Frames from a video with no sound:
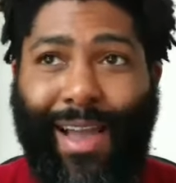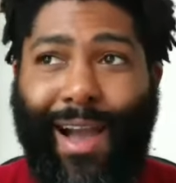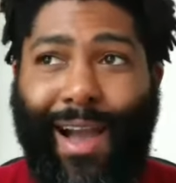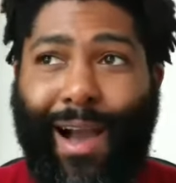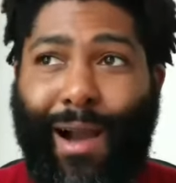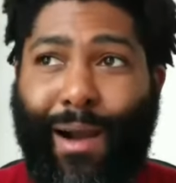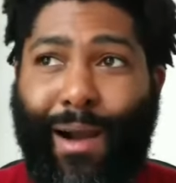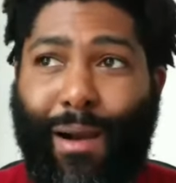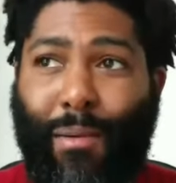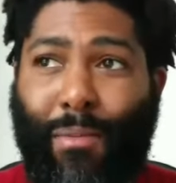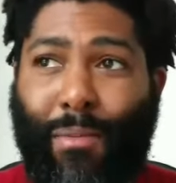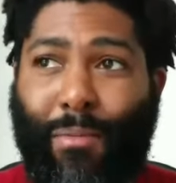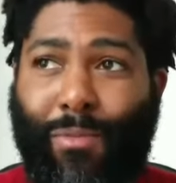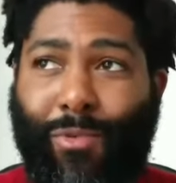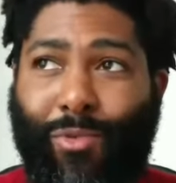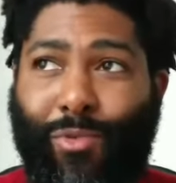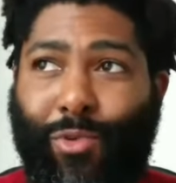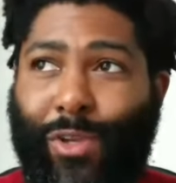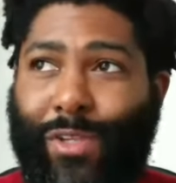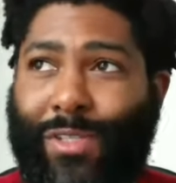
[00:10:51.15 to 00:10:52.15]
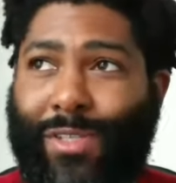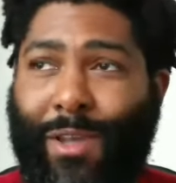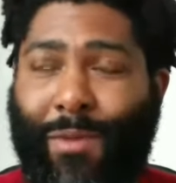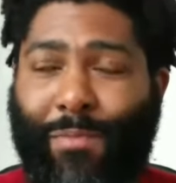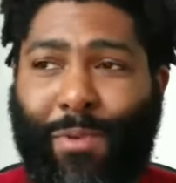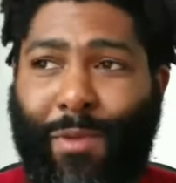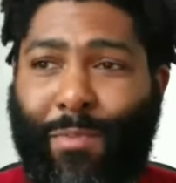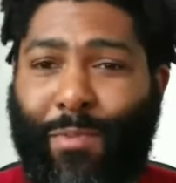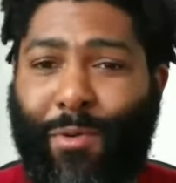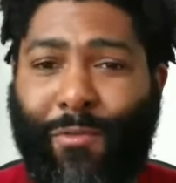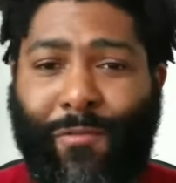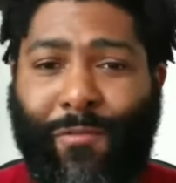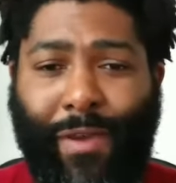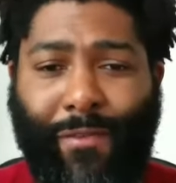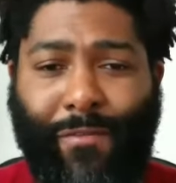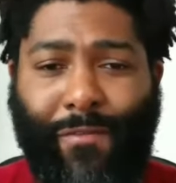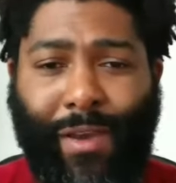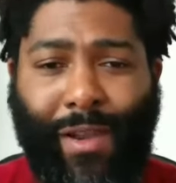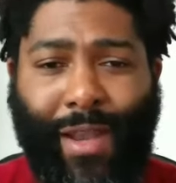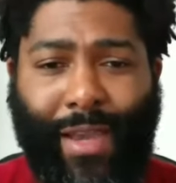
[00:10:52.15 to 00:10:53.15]
um, which some people
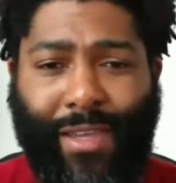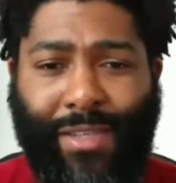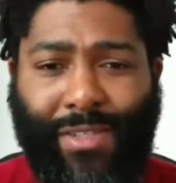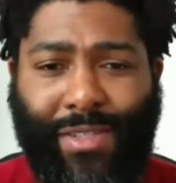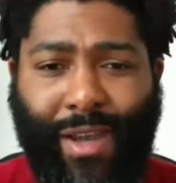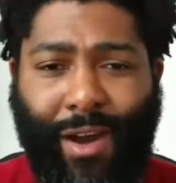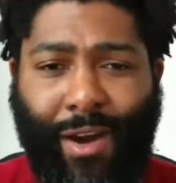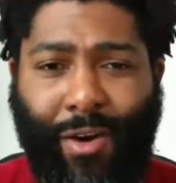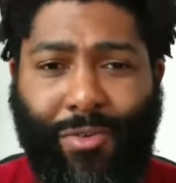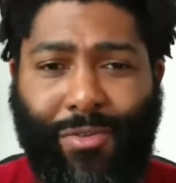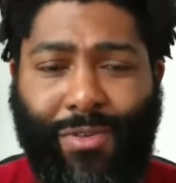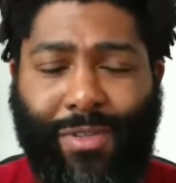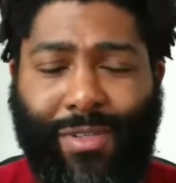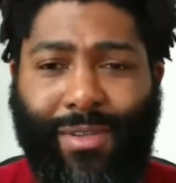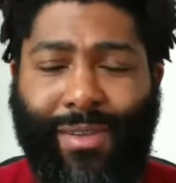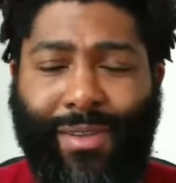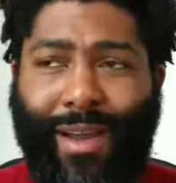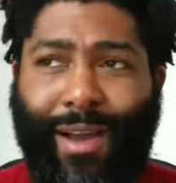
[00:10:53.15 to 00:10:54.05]
feel like it's a hoax.